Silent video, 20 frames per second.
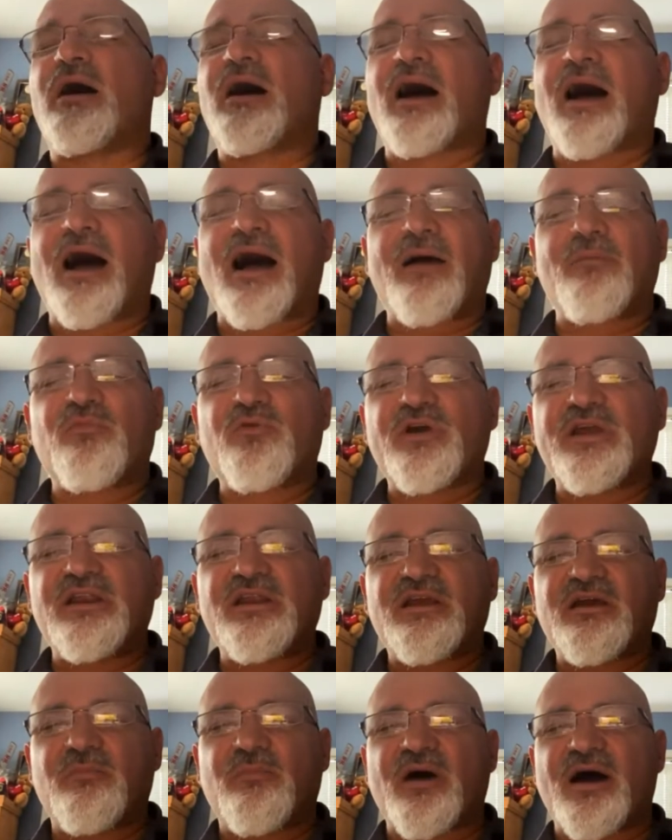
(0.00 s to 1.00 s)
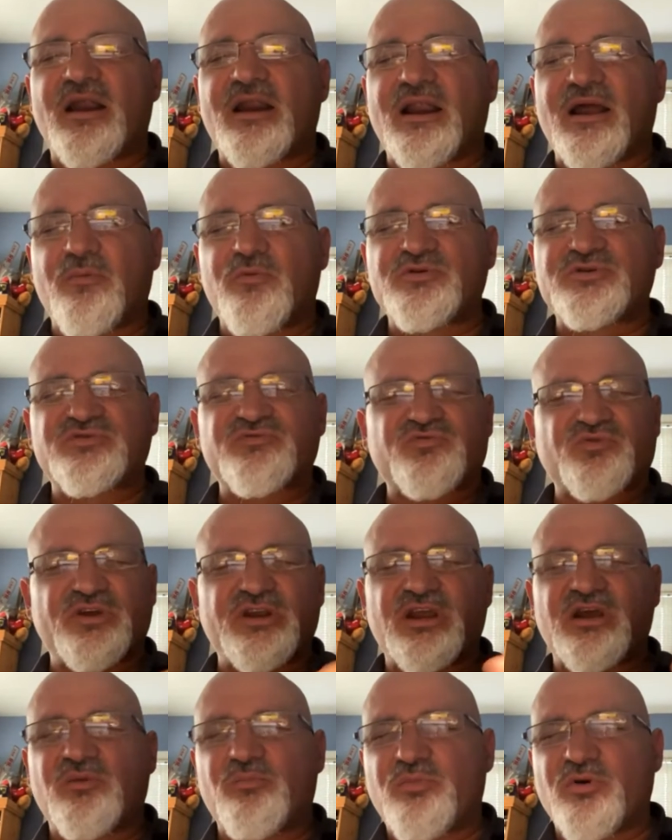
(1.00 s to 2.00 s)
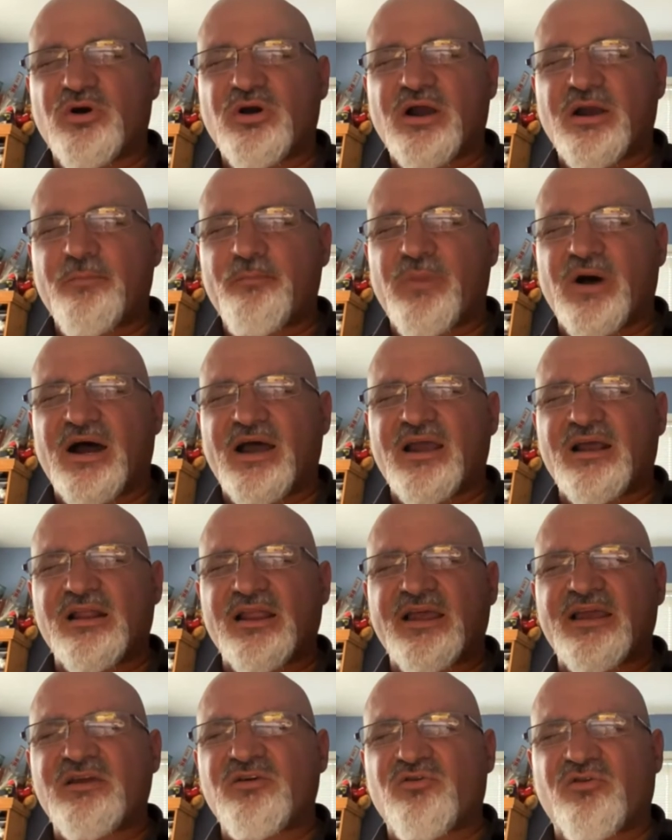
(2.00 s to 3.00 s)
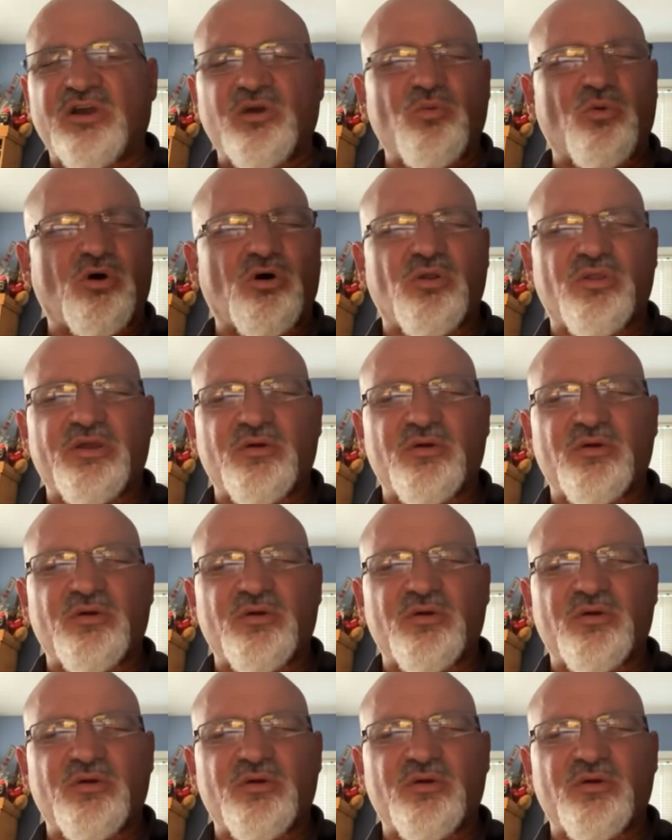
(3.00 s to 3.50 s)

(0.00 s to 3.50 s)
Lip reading: I'm reading about it. I was reading a book by Glenn Greenwald.